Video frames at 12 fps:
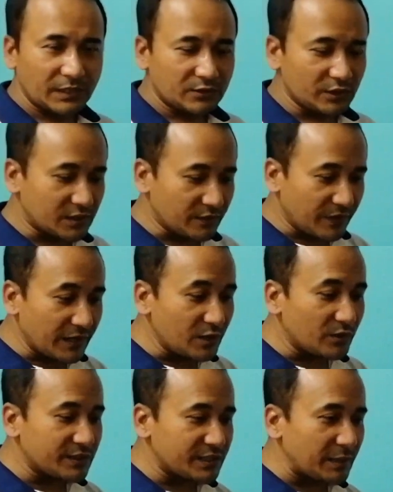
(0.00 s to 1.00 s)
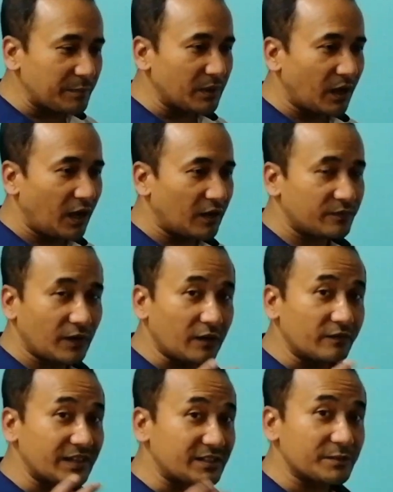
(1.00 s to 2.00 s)
So it's a very good example of a
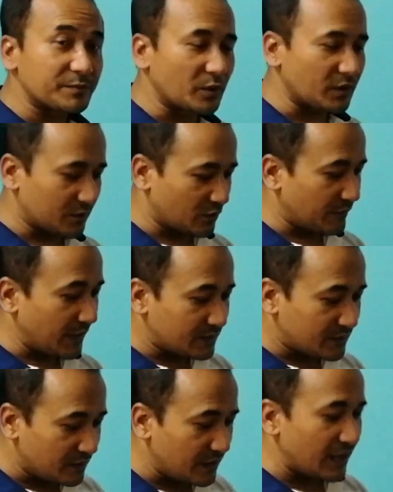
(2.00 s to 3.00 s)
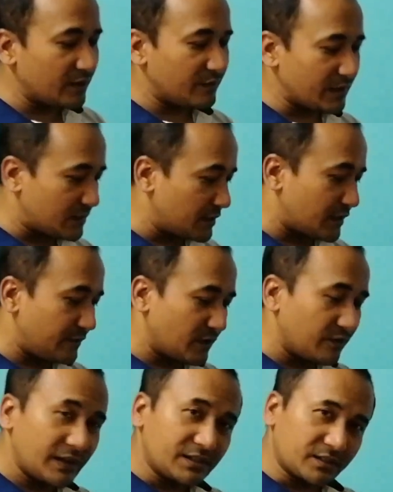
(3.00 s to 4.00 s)
vector product. So vector and vector giving a
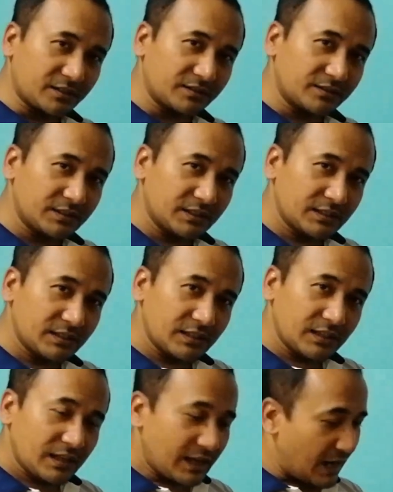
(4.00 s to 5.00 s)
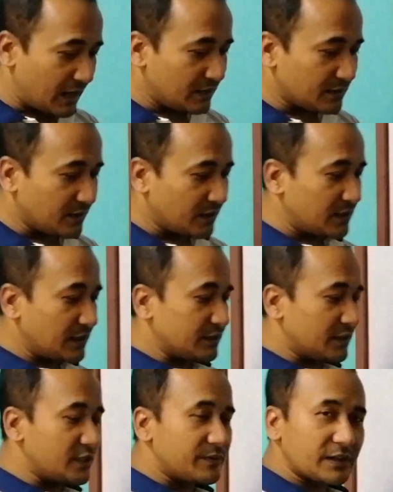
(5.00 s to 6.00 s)
vector. And
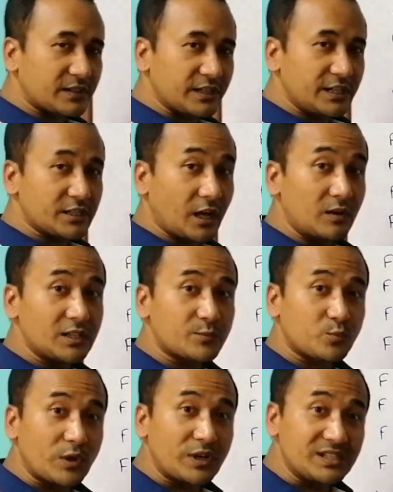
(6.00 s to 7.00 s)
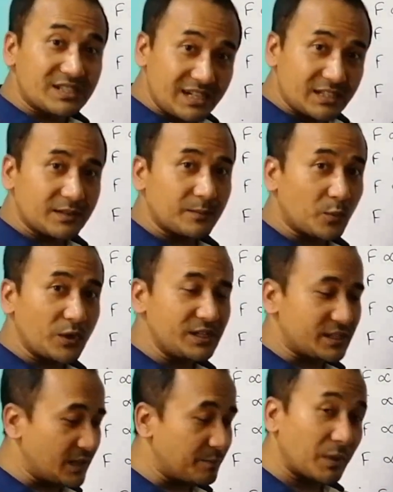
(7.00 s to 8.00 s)
this vector is always pointed
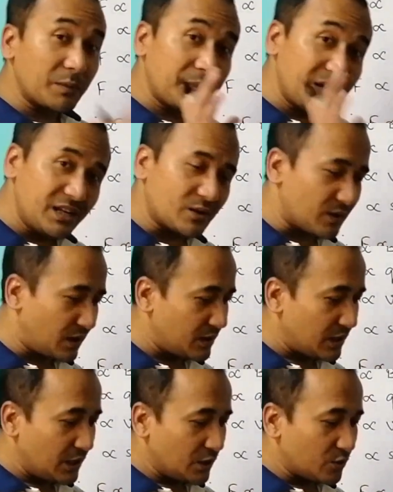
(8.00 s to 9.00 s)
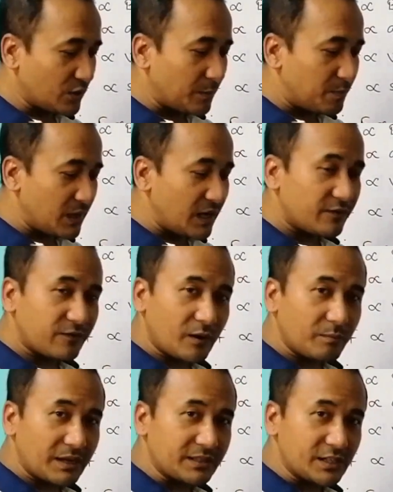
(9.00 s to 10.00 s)
perpendicular to the plane
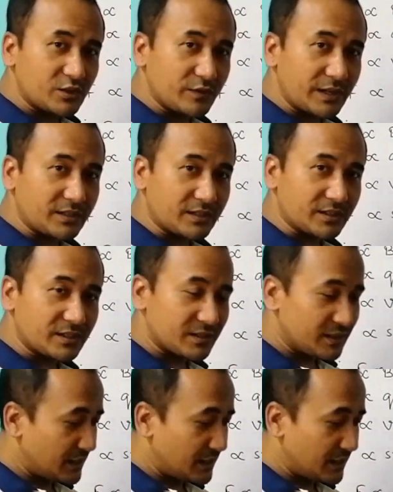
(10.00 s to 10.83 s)
formed by these two vectors.